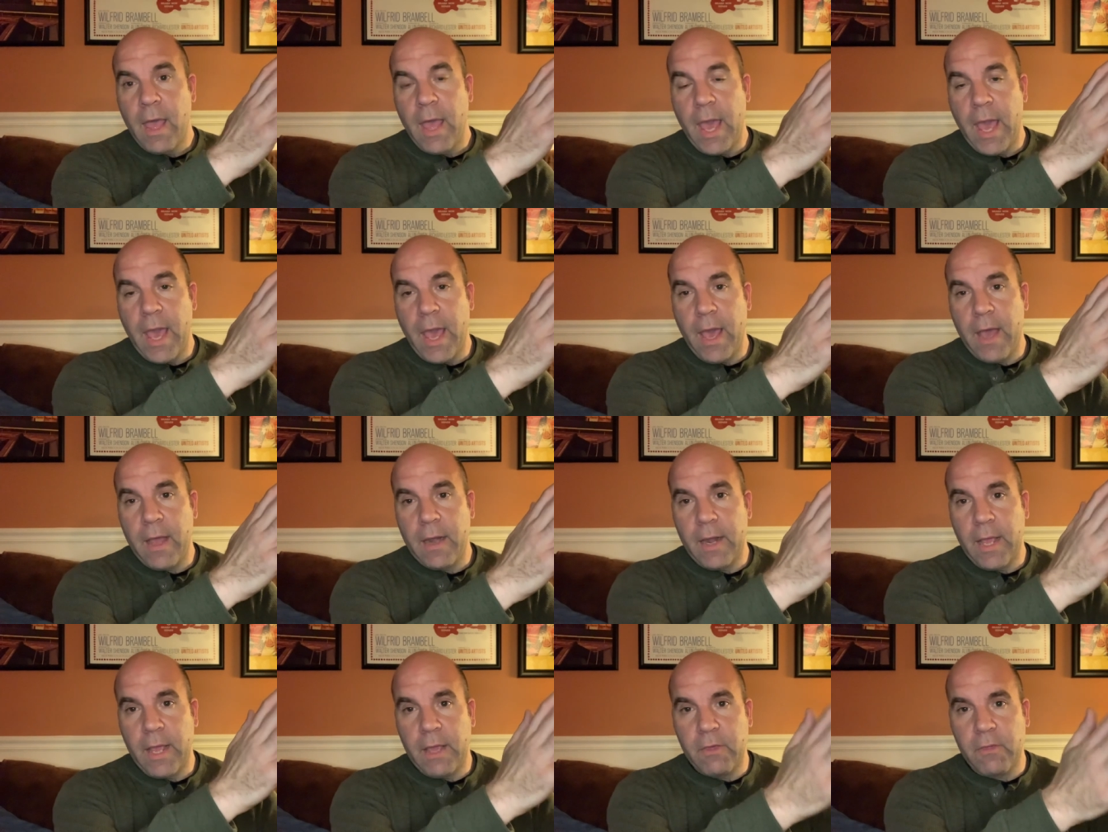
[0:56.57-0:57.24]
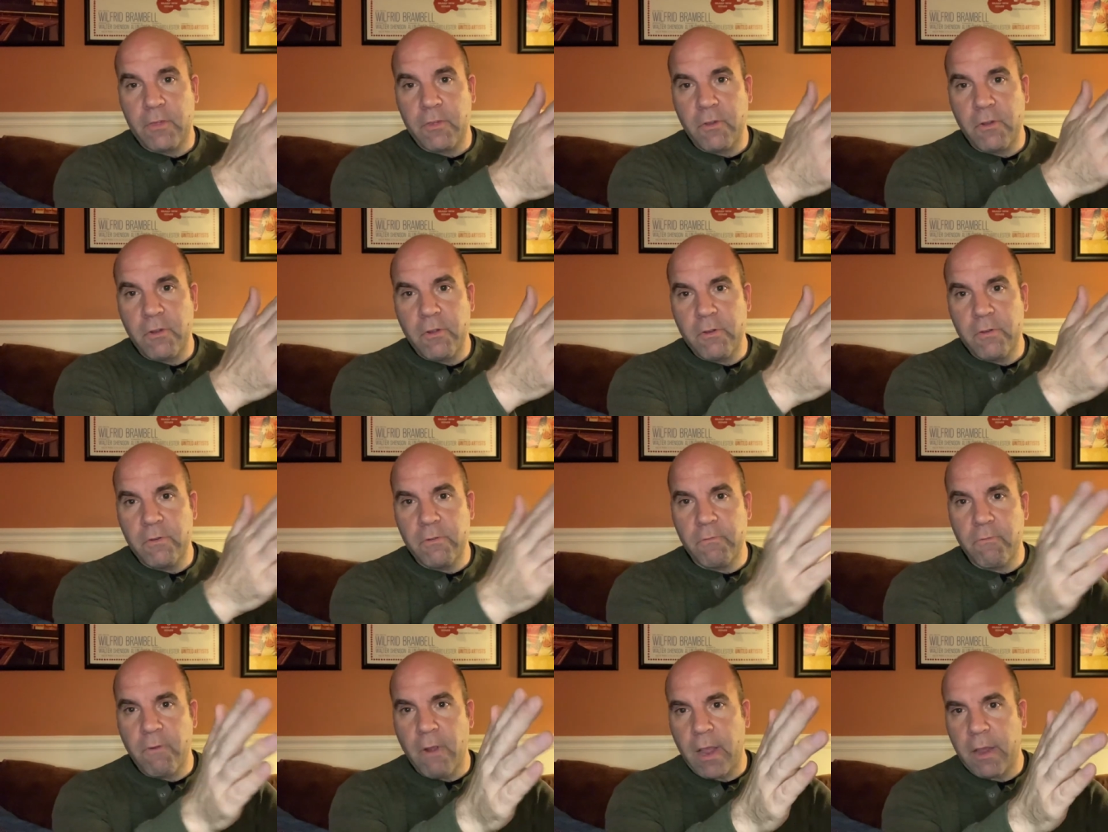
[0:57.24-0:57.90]
at a
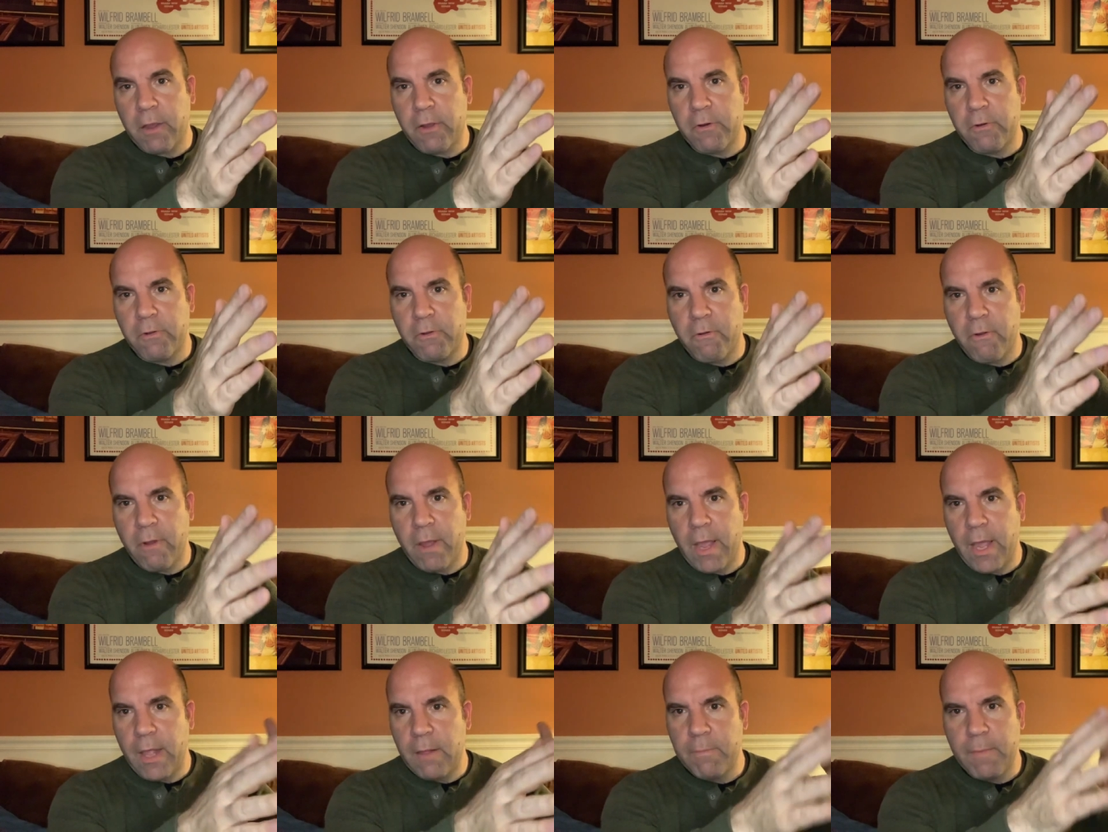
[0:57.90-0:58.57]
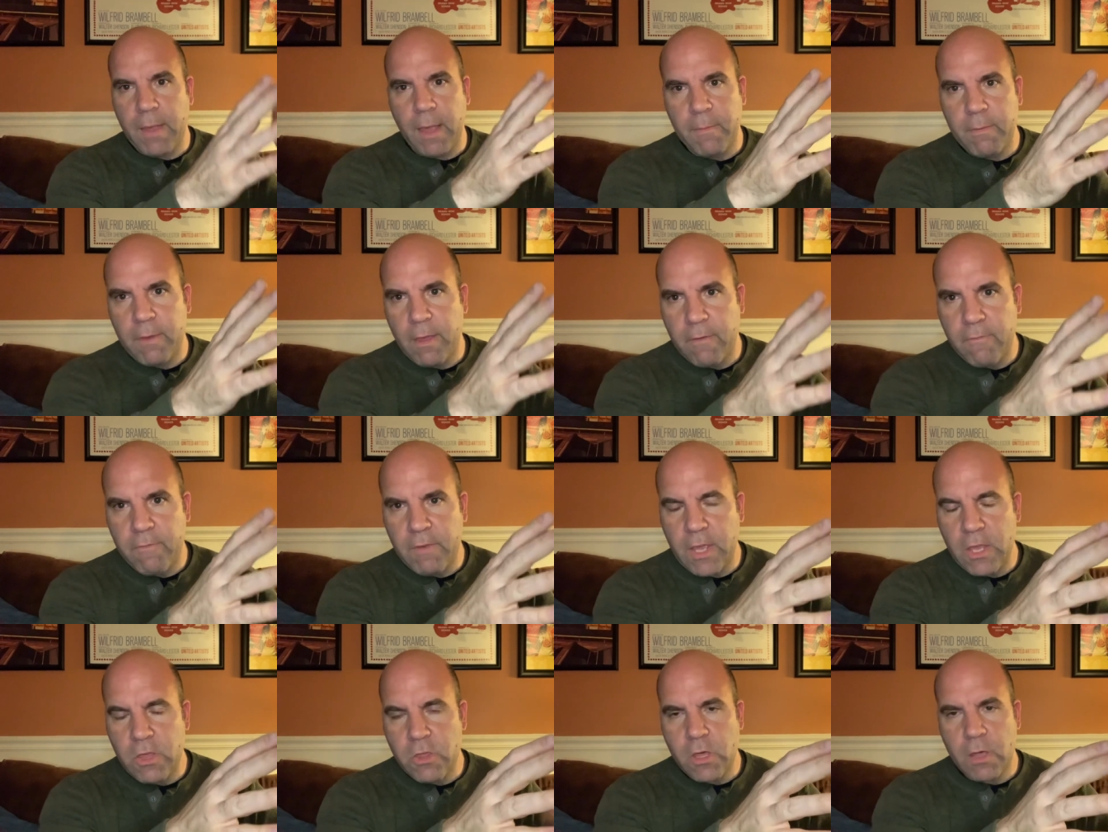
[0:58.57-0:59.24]
certain record grade, maybe a
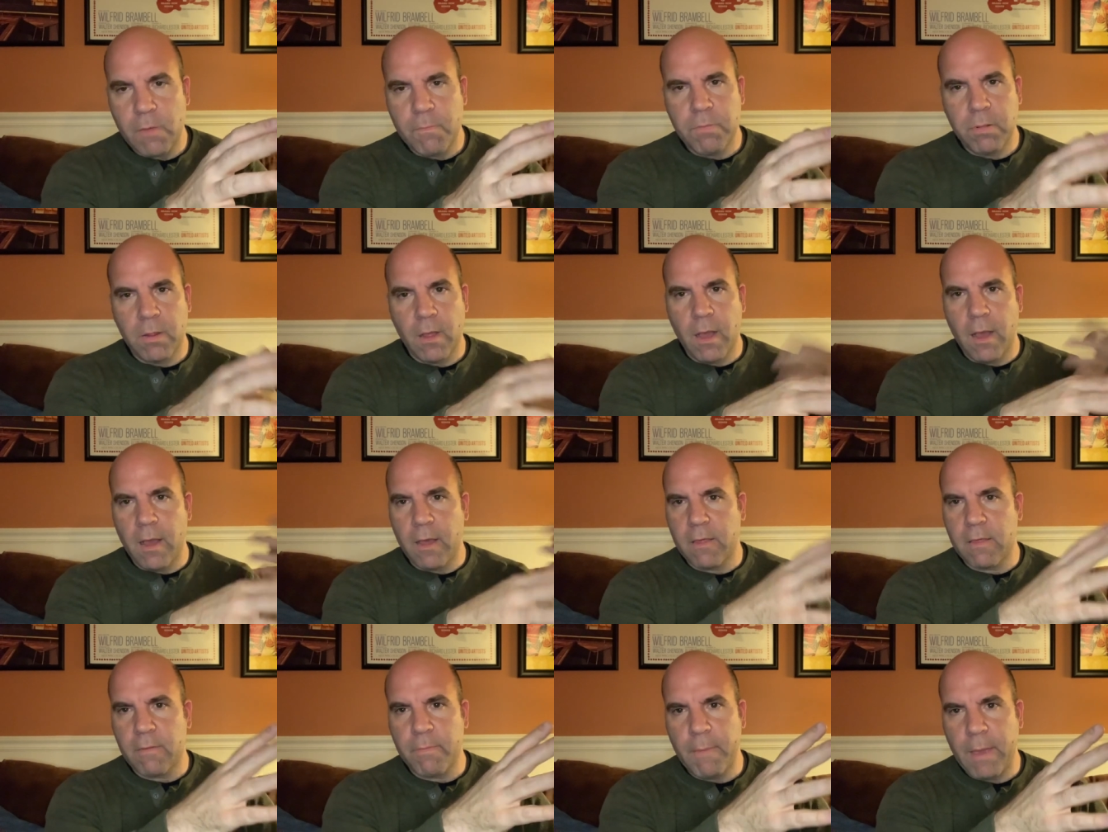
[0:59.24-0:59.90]
VG Plus,